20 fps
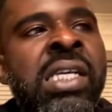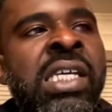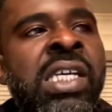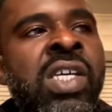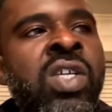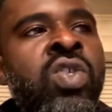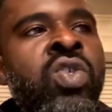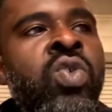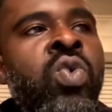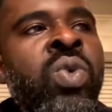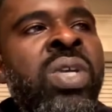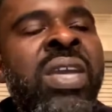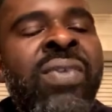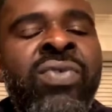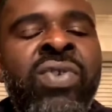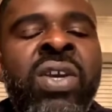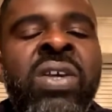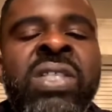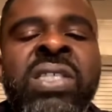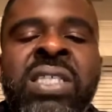you give
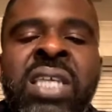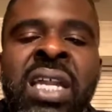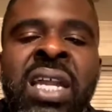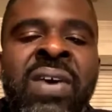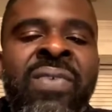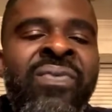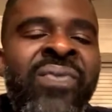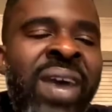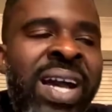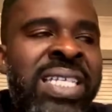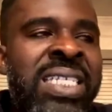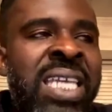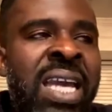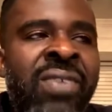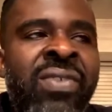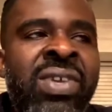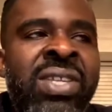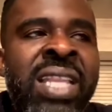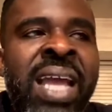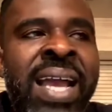your son advice
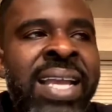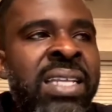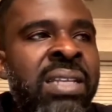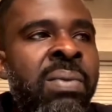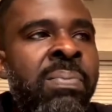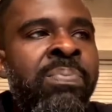every night.